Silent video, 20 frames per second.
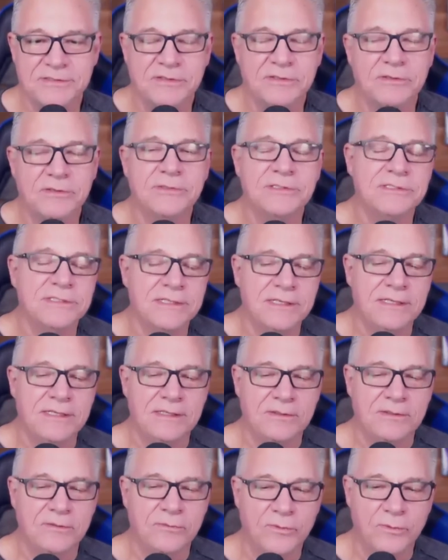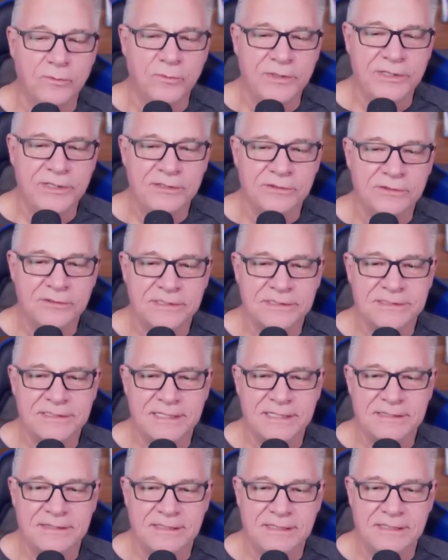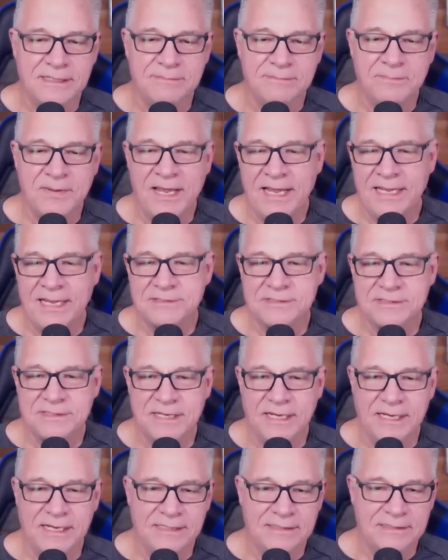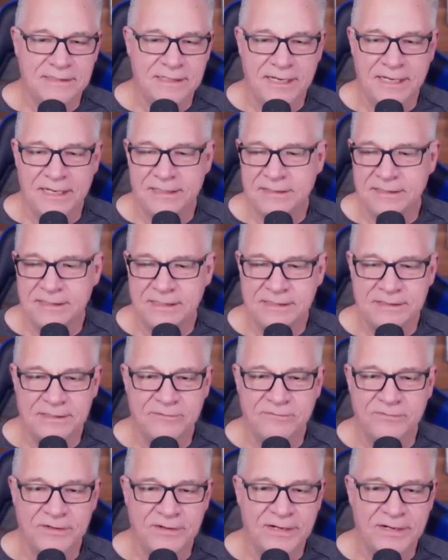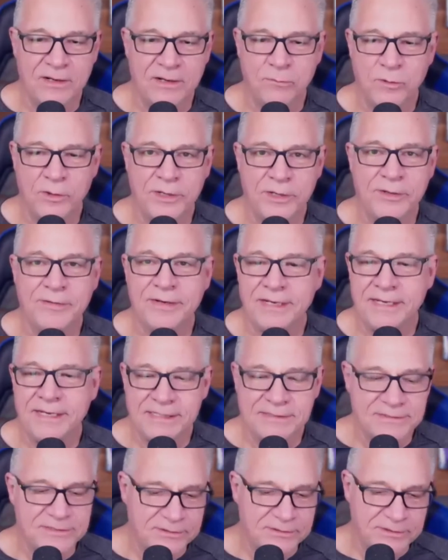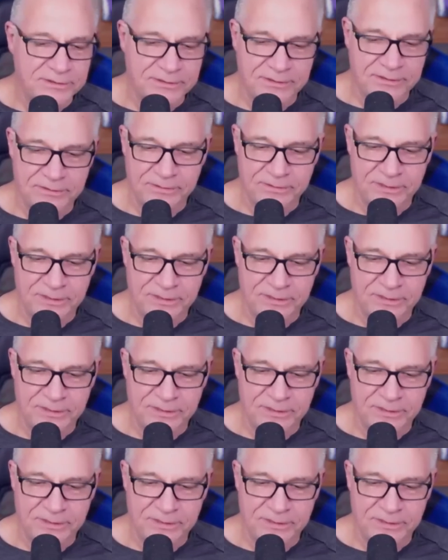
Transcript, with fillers: In other words, w- when you looked at the past state and then you figured out where you're going to get to, you,